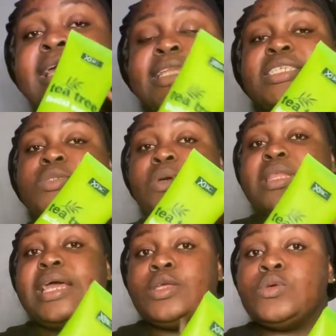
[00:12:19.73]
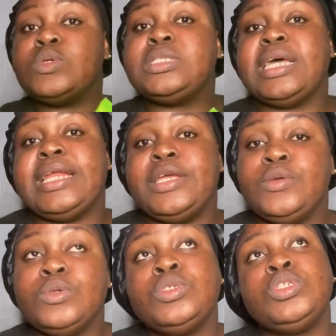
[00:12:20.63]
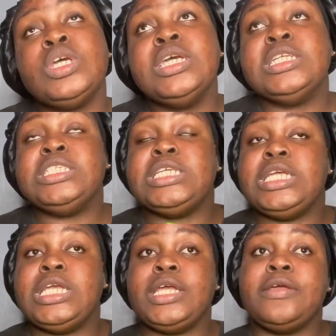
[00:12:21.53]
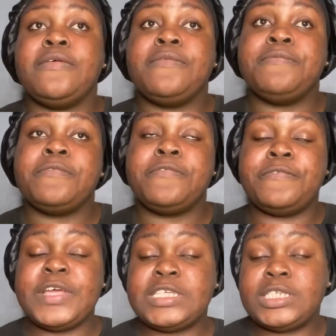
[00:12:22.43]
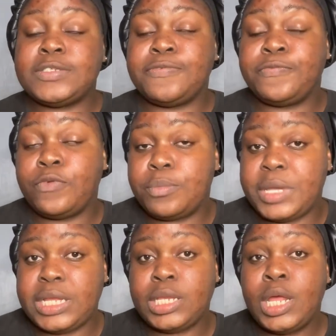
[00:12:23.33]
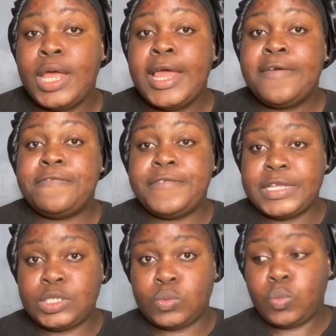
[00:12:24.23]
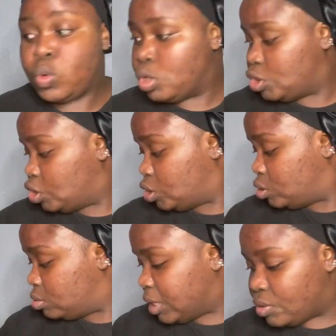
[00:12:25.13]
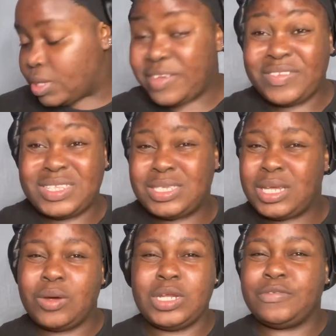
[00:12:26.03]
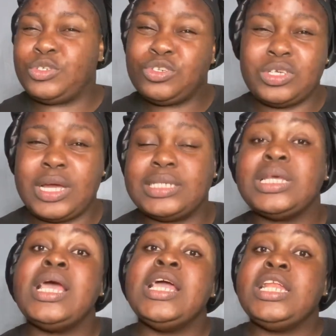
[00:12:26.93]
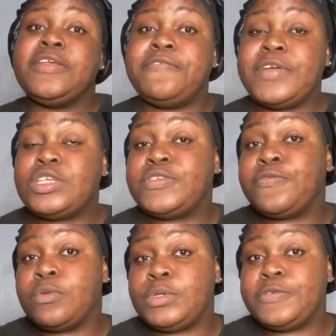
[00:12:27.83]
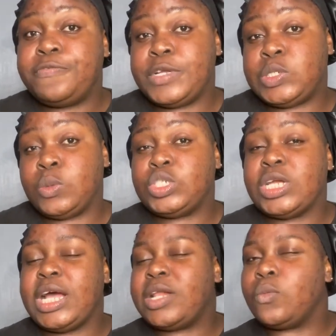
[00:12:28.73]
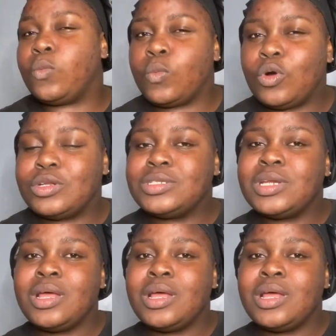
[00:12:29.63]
this is what I used. And I used the face foaming face wash. I don't have it here, I would have showed you guys. The face foaming face wash and one